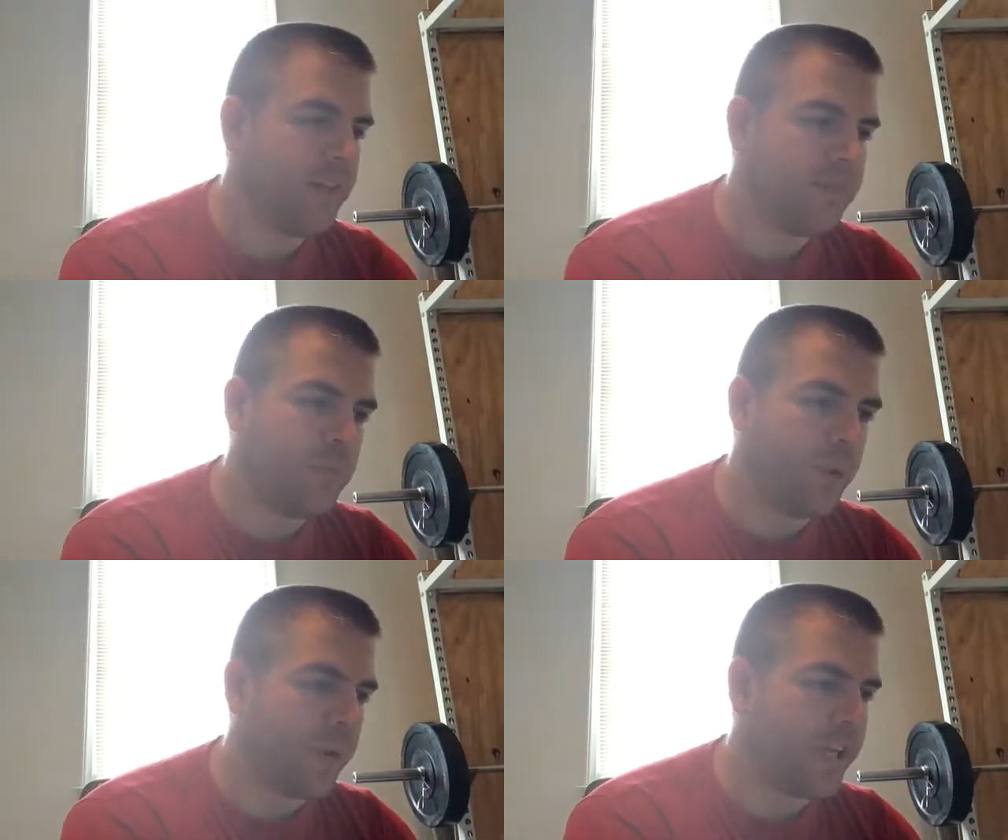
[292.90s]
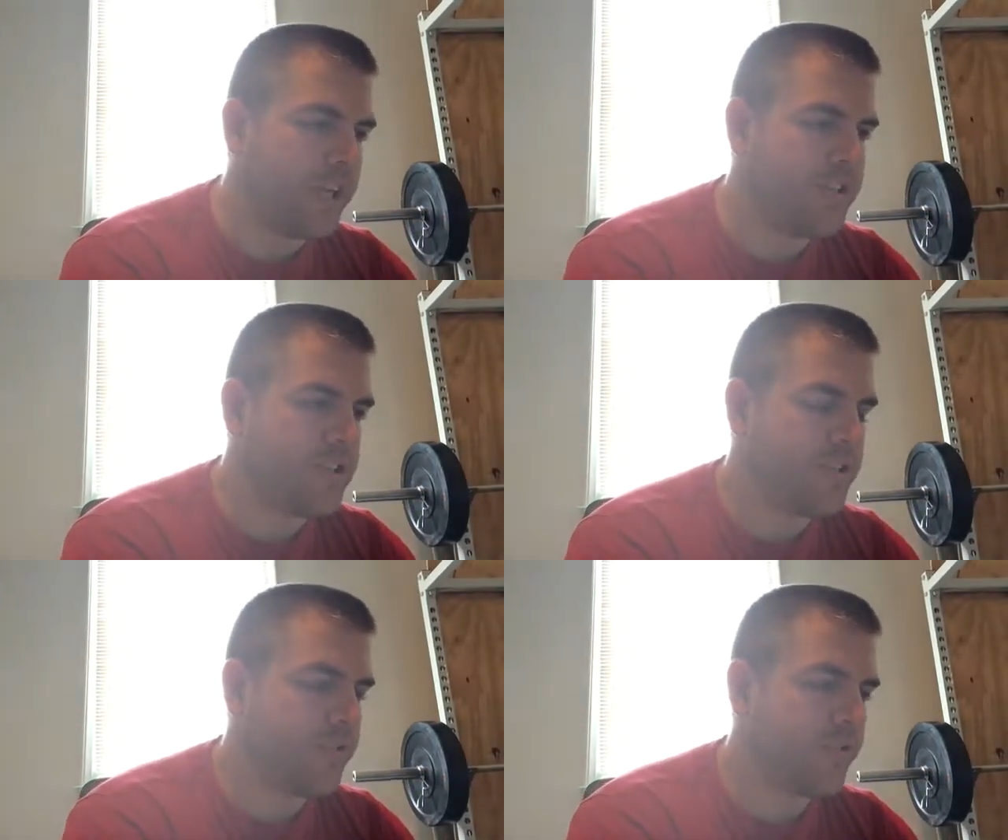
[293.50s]

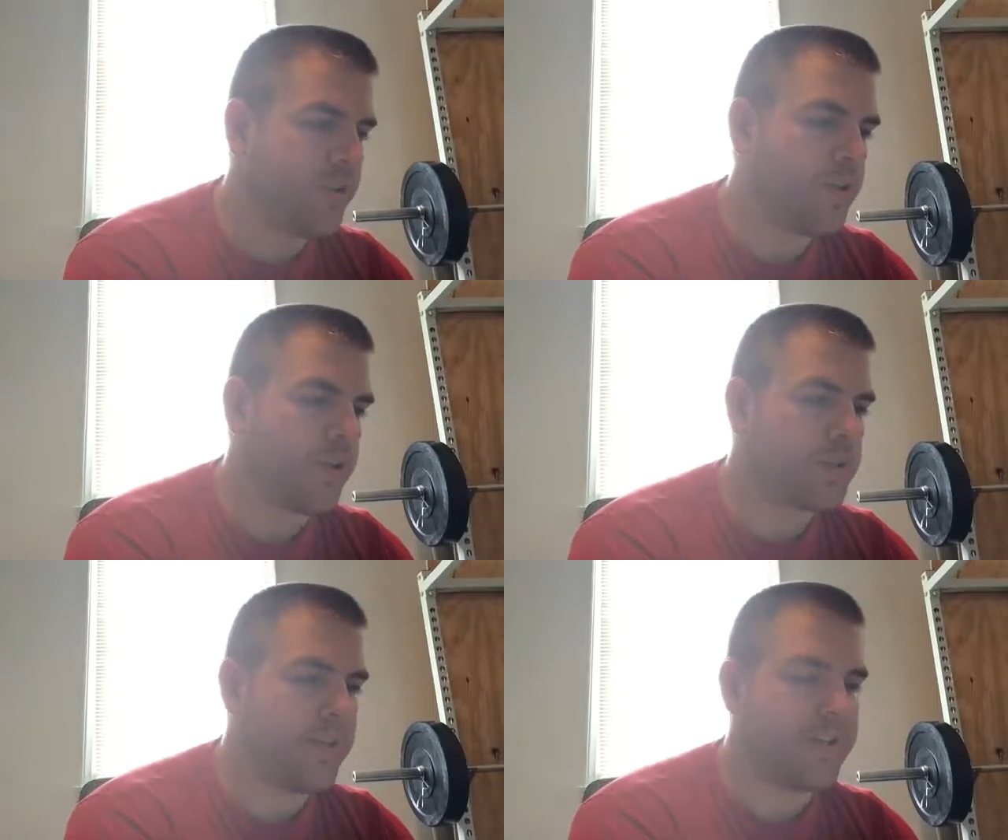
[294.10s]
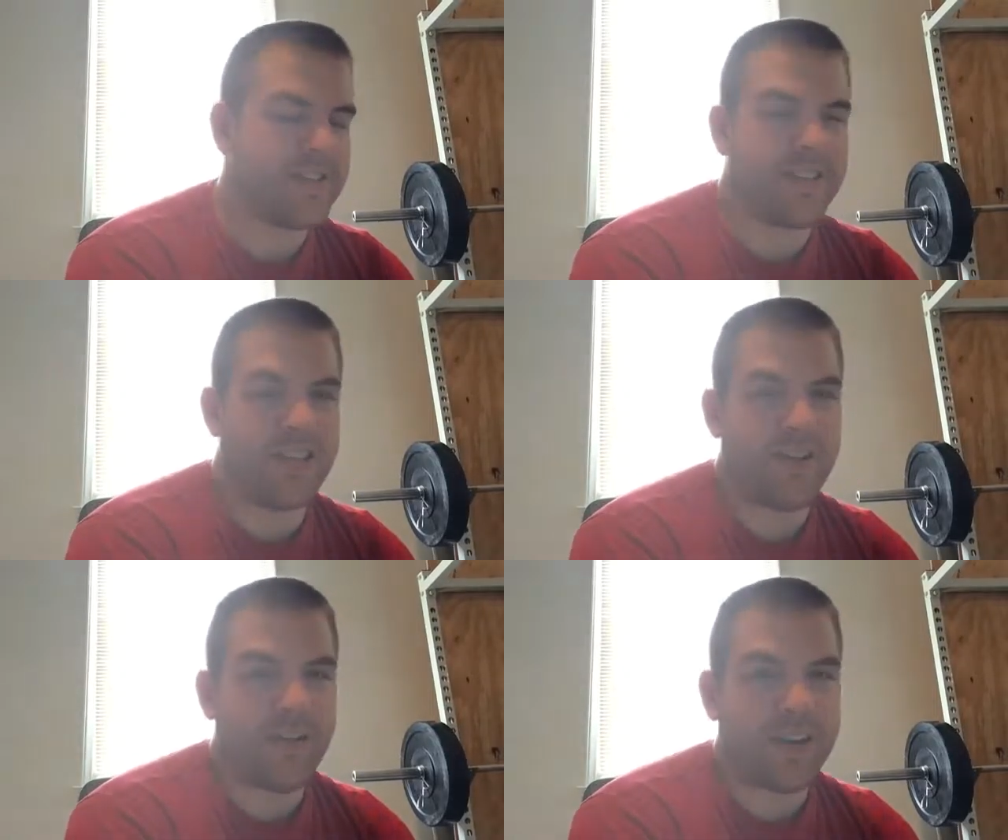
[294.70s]
Mortgage, funeral expenses, and then
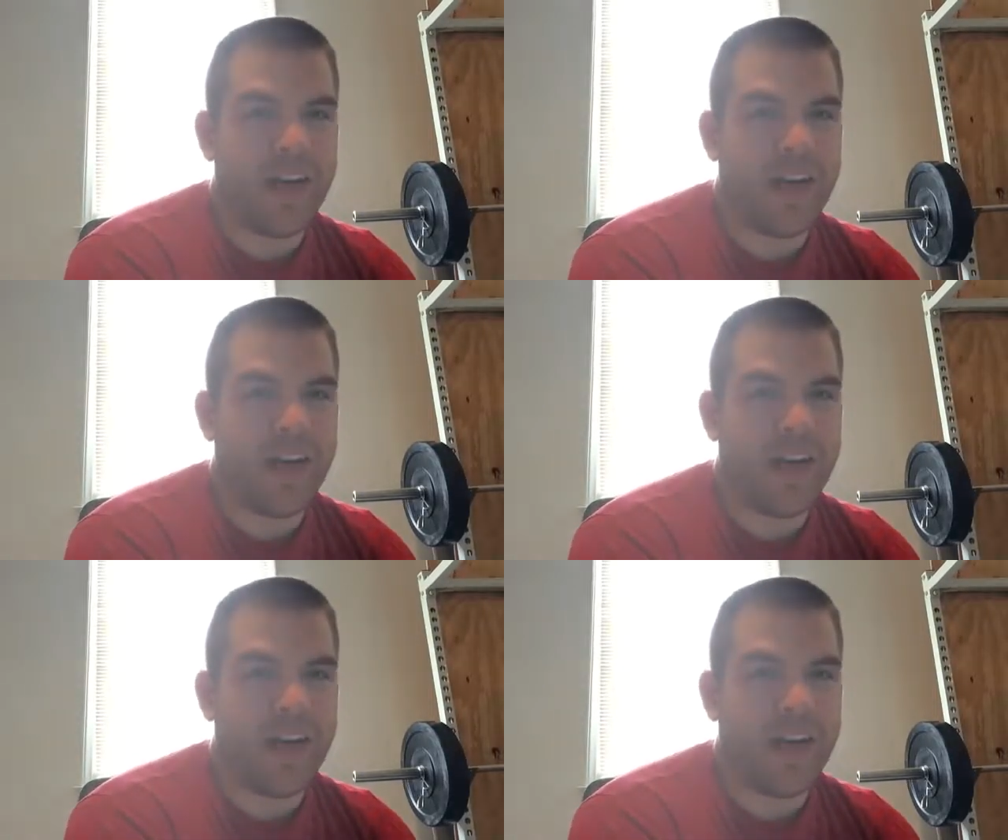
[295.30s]
you have